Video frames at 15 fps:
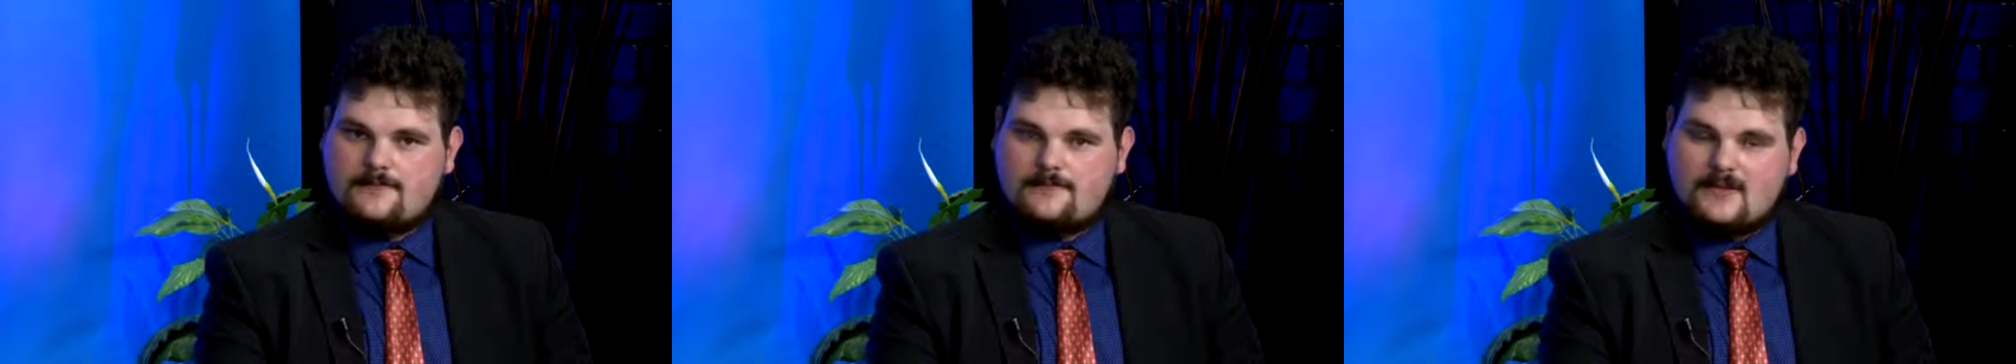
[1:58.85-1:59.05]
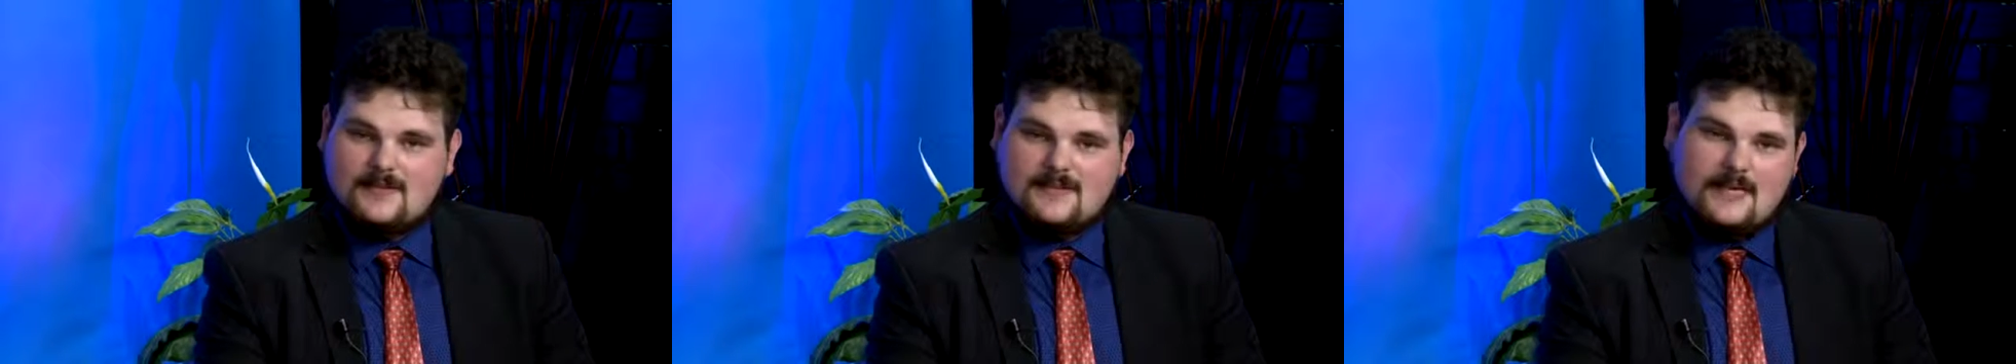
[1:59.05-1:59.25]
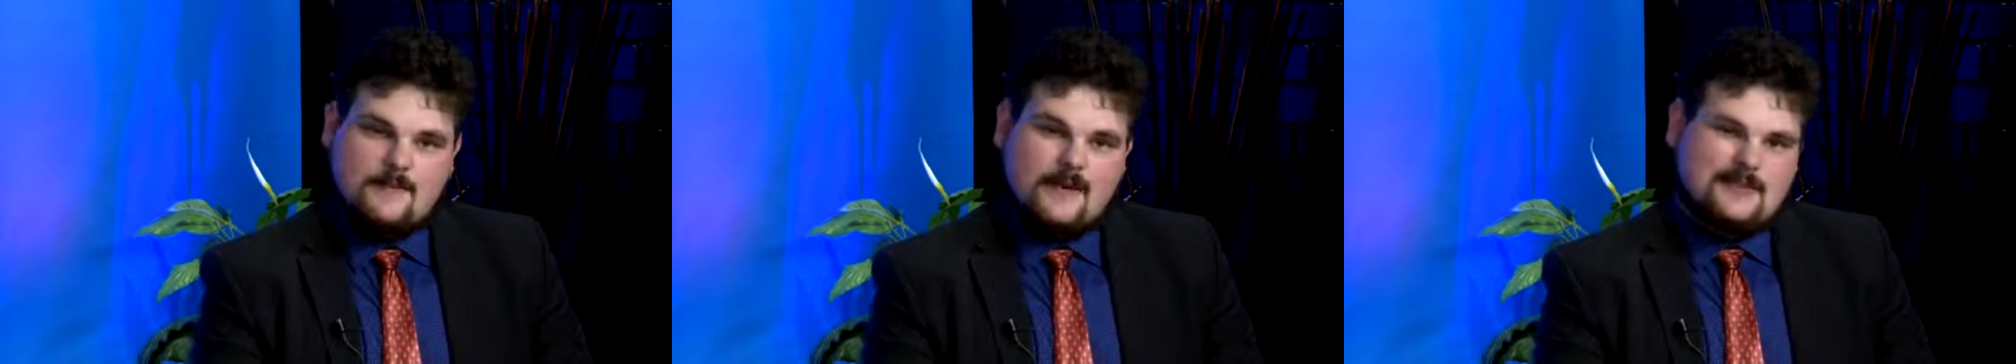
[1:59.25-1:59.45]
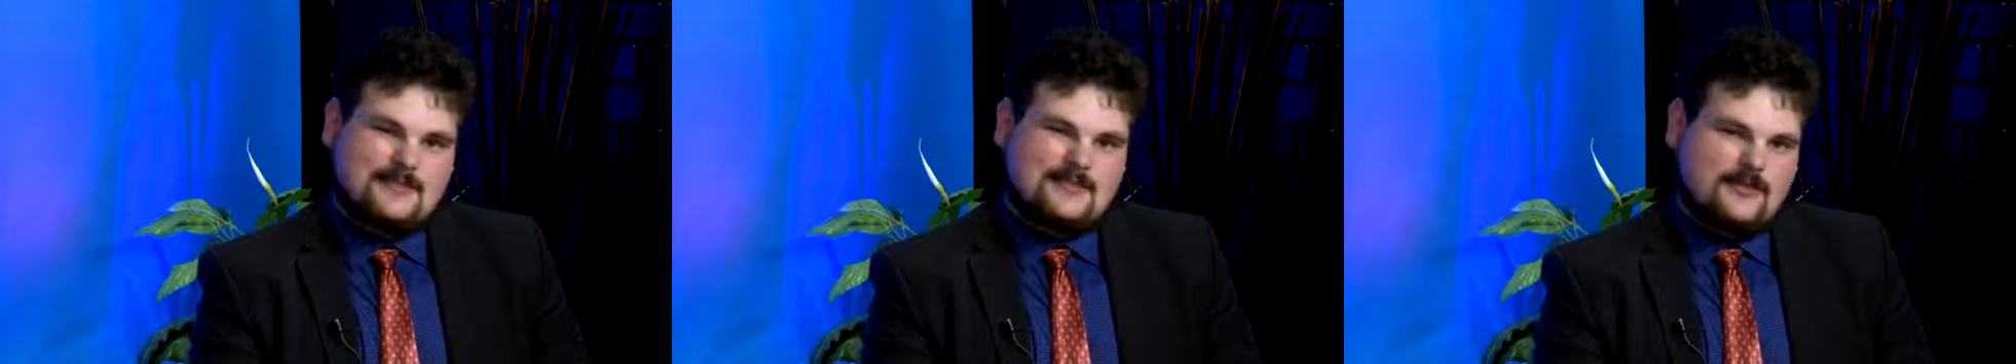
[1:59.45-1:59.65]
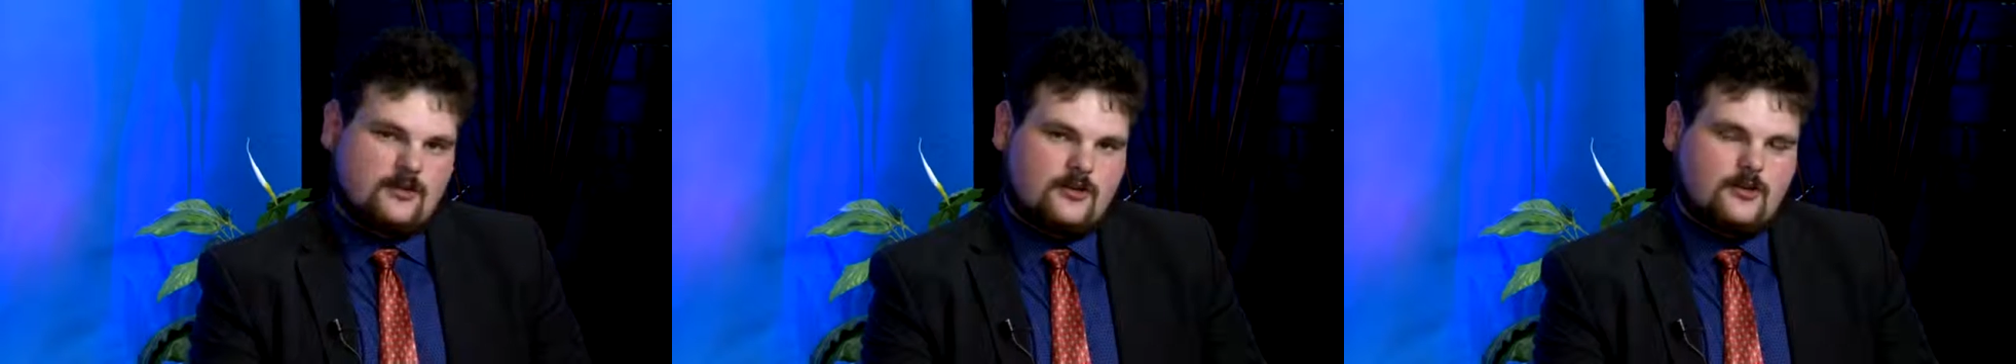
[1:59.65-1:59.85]
they may
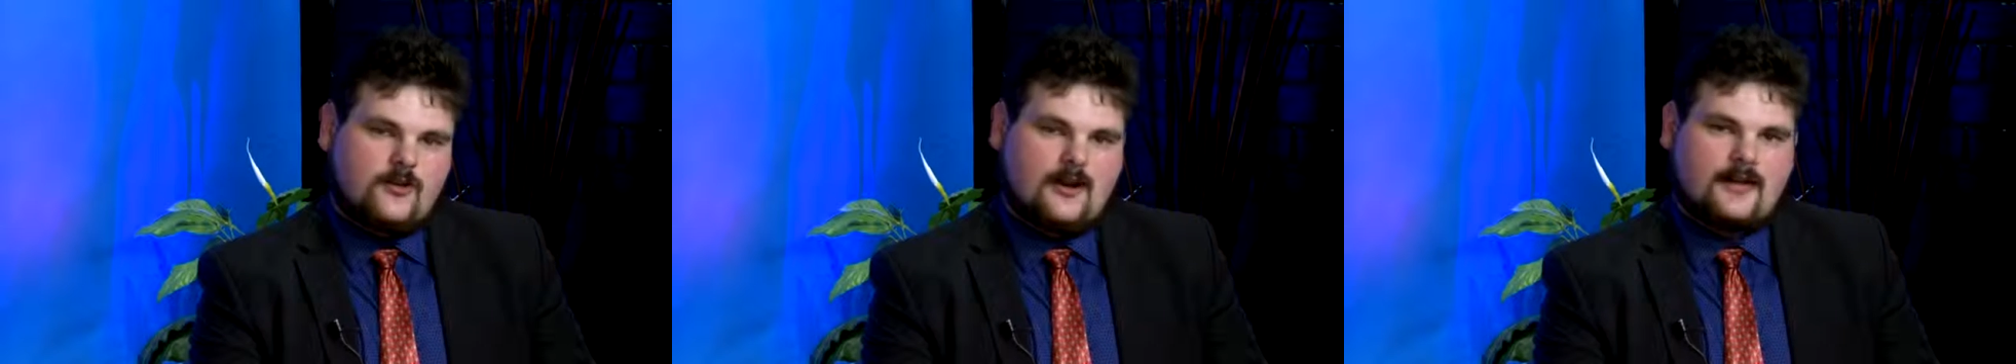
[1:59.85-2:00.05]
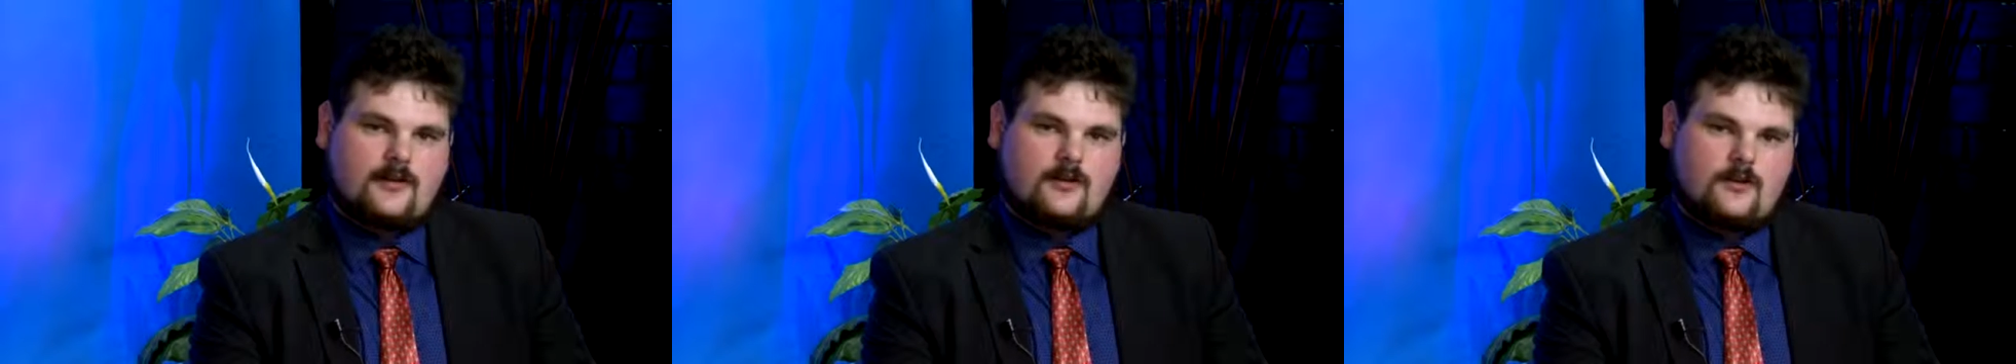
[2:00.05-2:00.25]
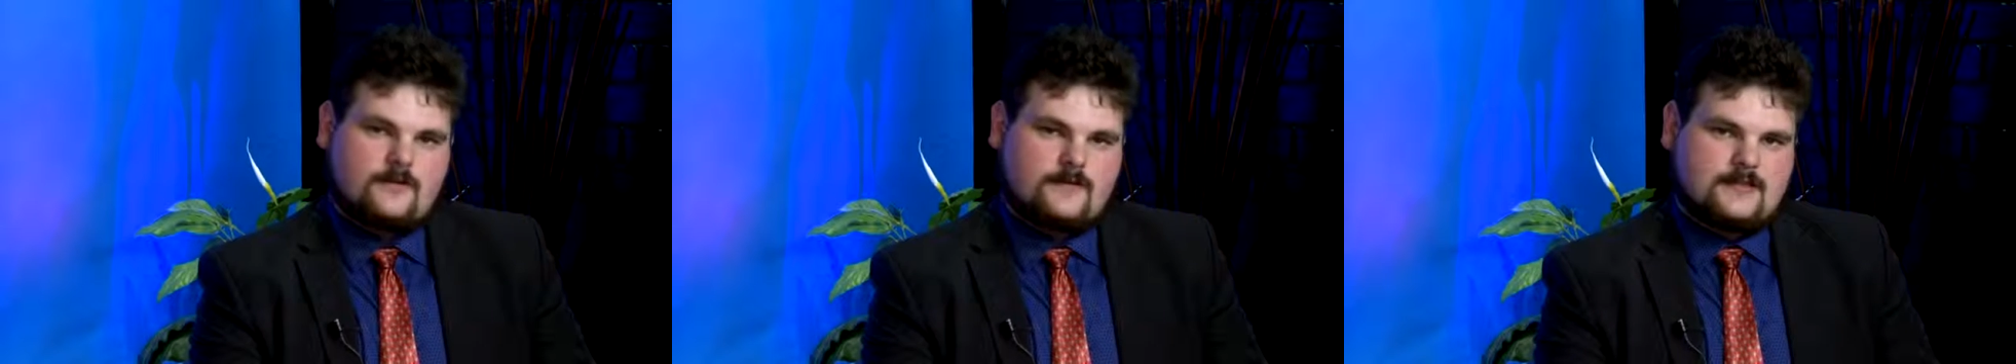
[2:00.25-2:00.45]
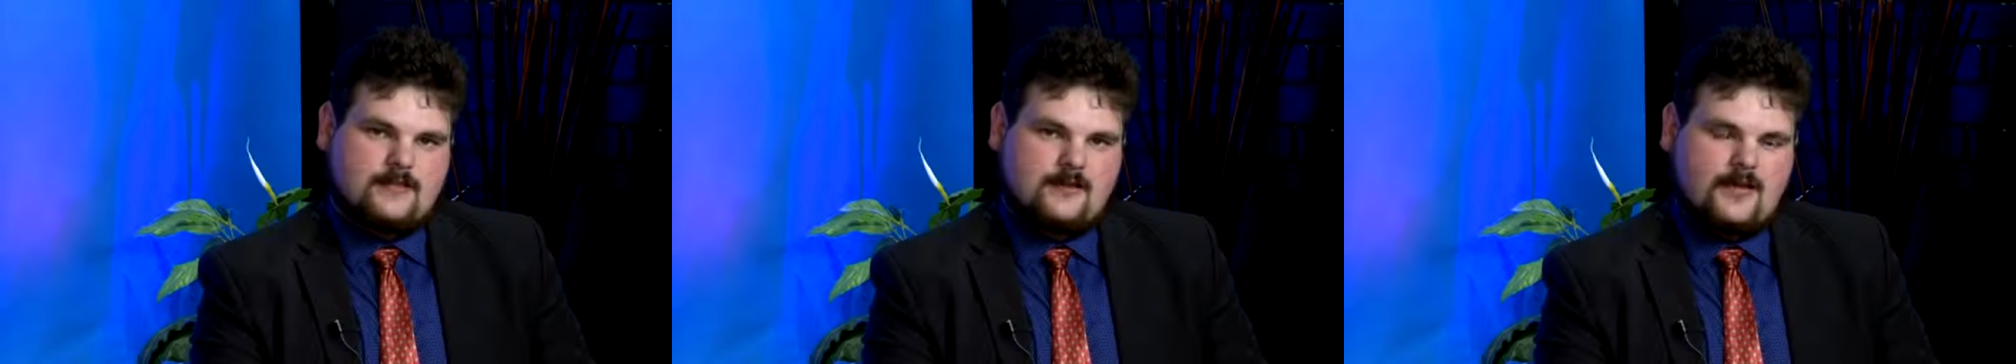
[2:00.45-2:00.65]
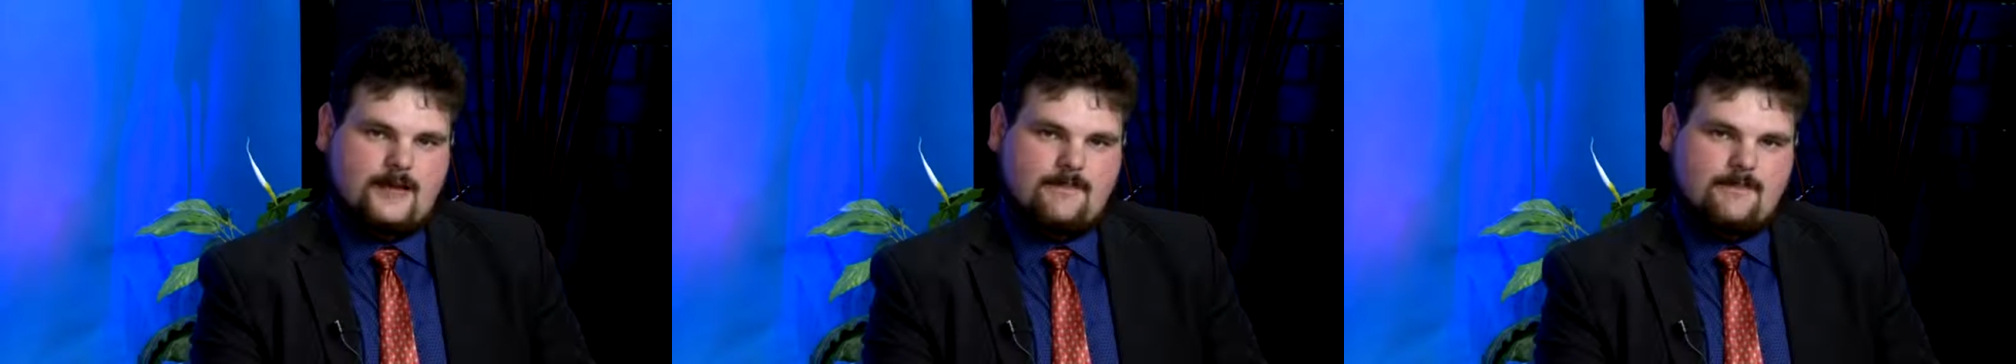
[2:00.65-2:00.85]
deteriorate over time.